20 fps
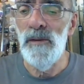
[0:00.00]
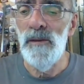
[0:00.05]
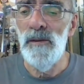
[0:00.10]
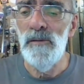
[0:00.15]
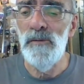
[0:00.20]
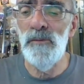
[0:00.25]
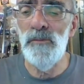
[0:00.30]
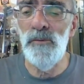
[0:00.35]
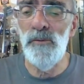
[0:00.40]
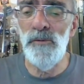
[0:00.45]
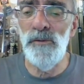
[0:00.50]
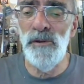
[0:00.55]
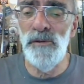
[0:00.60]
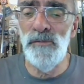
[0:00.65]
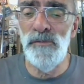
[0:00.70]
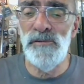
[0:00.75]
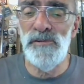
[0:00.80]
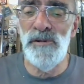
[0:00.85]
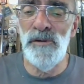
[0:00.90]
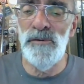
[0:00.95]
You thought I'd
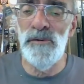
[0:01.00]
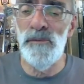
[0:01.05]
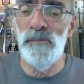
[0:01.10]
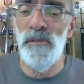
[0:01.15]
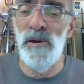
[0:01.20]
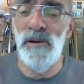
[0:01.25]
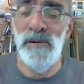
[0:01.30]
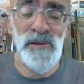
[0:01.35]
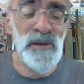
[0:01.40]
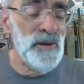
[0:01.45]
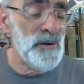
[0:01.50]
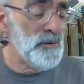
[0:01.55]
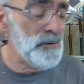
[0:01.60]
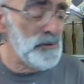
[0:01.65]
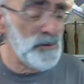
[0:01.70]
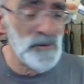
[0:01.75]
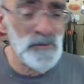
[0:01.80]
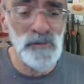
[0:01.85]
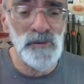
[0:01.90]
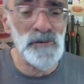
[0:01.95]
retired, Matt? Yeah, I
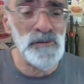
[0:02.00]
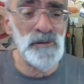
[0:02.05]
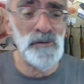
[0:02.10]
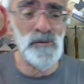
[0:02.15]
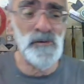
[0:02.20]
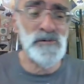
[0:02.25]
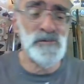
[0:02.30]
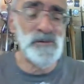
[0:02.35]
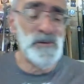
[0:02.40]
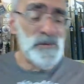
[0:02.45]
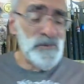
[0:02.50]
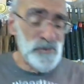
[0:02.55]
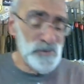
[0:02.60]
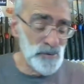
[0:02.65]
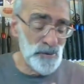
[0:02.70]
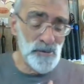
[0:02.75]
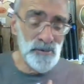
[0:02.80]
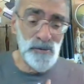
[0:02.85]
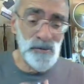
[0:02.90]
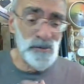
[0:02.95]
know. I look. At, I,
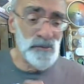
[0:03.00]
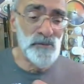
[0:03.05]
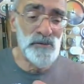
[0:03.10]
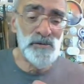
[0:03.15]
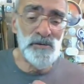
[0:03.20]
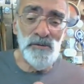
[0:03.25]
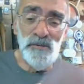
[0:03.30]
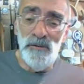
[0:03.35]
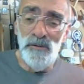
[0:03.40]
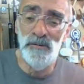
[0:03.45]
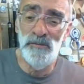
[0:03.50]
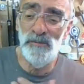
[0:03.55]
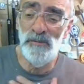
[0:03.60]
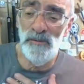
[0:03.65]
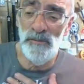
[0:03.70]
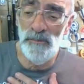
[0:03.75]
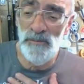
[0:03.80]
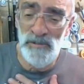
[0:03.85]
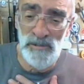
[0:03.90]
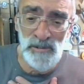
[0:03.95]
I could have retired.
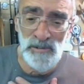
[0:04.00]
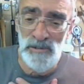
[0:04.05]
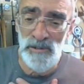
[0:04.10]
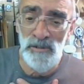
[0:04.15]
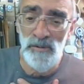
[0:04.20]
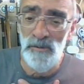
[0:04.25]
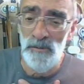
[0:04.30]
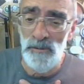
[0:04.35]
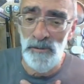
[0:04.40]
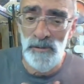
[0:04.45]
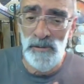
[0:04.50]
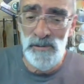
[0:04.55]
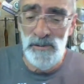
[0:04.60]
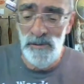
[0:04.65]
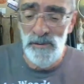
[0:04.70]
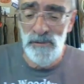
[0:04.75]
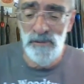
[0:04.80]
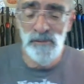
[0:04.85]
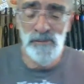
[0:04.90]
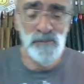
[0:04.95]
I'm 69 this
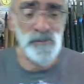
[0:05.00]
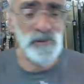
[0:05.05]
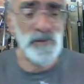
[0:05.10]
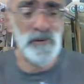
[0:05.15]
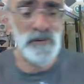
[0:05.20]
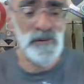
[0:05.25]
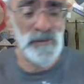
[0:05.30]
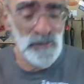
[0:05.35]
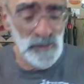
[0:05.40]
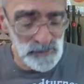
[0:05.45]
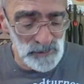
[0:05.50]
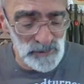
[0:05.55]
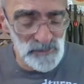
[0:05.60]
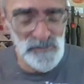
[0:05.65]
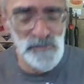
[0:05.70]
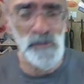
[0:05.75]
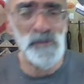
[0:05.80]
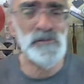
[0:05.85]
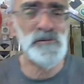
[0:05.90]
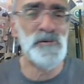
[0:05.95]
year, but I, I
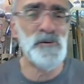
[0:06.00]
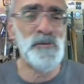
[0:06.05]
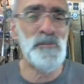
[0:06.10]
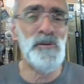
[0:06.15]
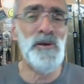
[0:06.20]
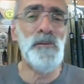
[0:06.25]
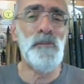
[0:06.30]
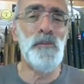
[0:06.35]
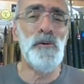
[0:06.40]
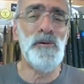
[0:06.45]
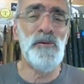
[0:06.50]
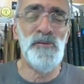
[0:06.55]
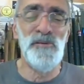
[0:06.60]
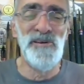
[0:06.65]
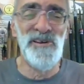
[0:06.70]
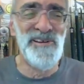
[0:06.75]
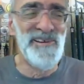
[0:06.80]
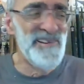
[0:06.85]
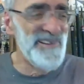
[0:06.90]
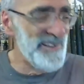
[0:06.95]
love my job that
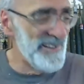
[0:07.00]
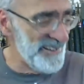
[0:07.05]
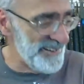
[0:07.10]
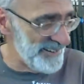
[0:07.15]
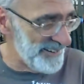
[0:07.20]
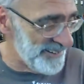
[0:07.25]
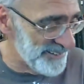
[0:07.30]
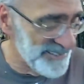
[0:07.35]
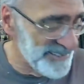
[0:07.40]
much.